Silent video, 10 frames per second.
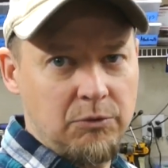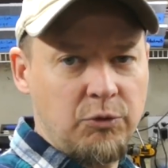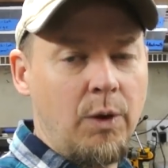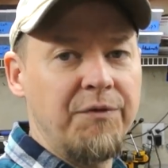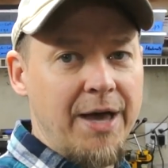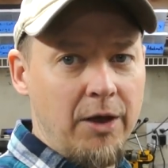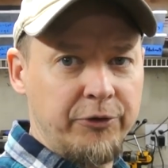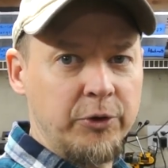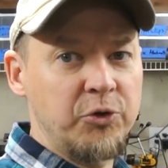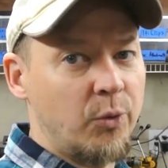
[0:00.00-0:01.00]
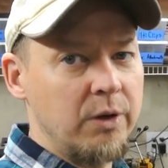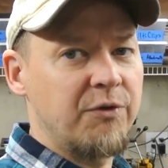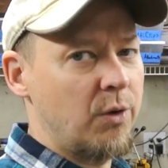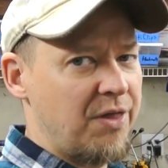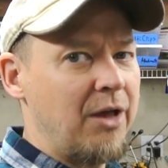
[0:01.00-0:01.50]
12,000 or
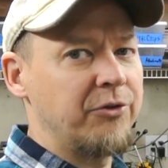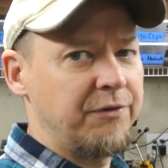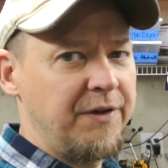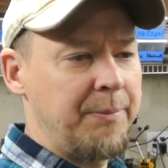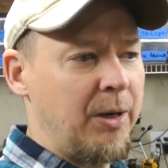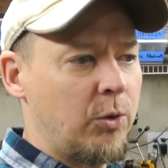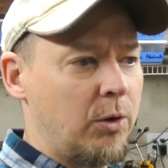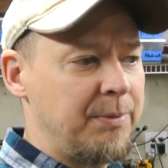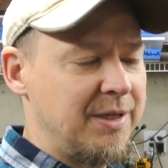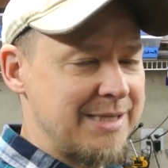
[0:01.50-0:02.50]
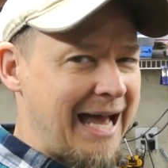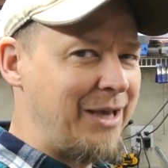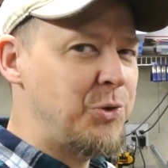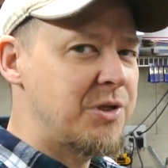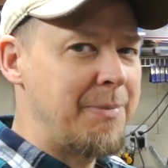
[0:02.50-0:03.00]
24,000 feet of paracord because I
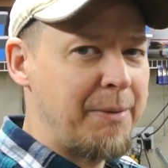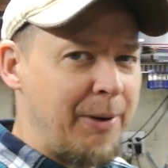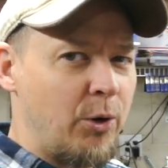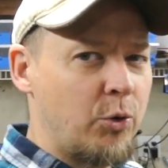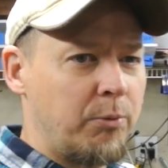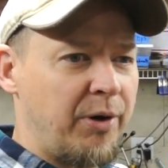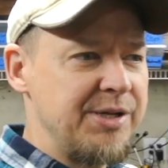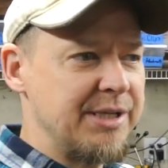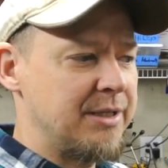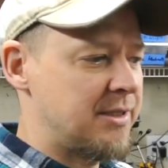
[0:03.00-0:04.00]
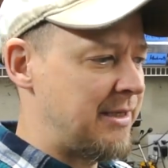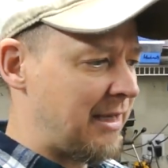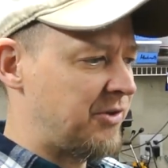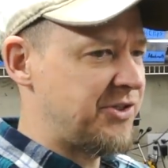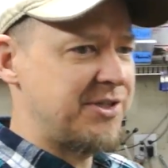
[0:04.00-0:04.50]
used to make paracord bracelets and
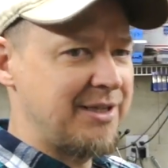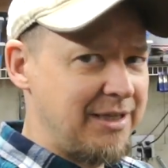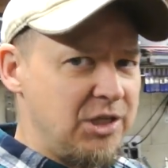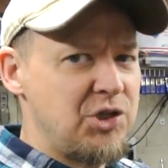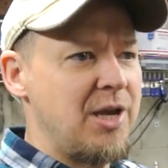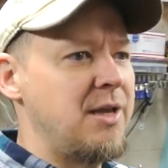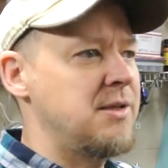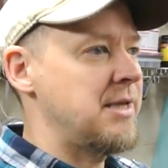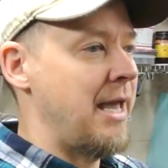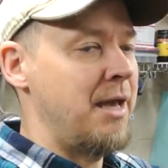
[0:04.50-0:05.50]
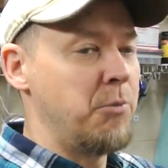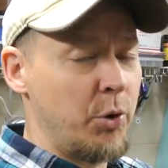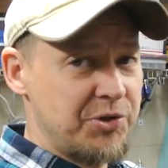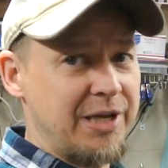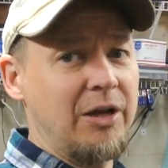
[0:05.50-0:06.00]
necklaces and keychains and
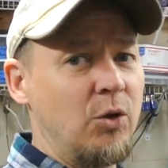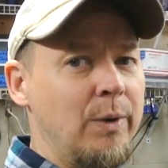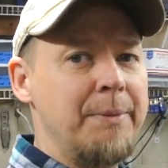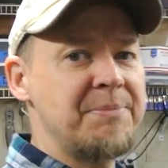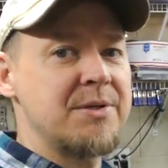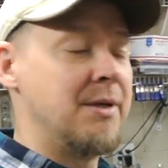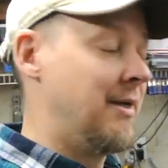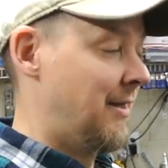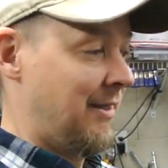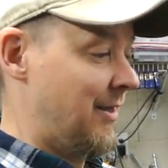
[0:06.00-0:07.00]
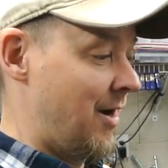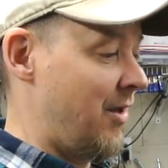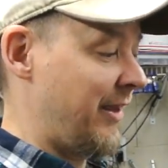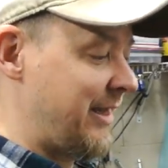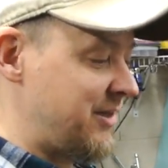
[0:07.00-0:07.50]
motorcycle whips
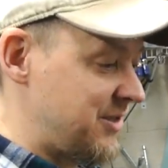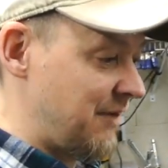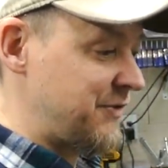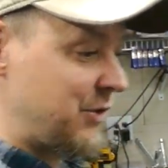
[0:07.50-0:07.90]
all that kind of stuff.